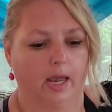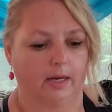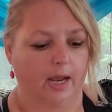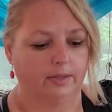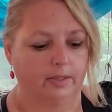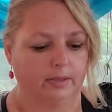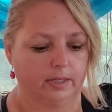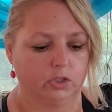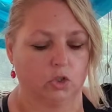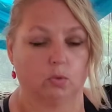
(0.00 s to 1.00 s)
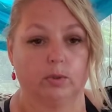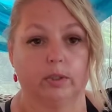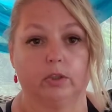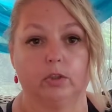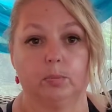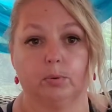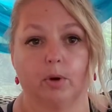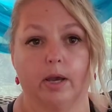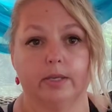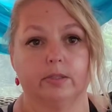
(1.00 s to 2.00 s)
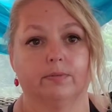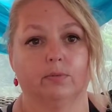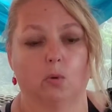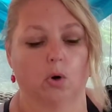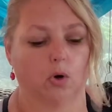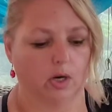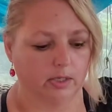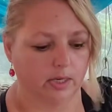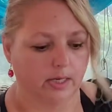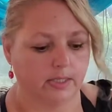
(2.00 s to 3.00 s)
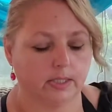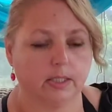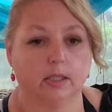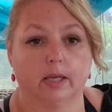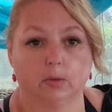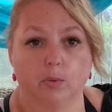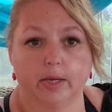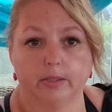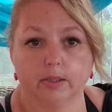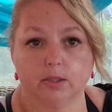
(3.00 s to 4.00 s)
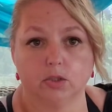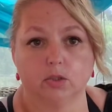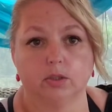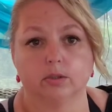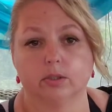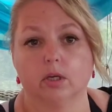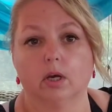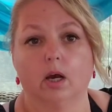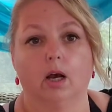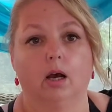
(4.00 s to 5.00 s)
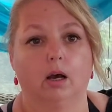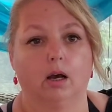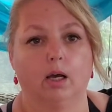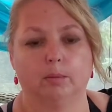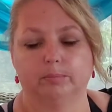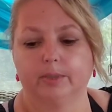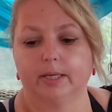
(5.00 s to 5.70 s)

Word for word: and I think that's a really good price for a nice lightweight t-shirt um,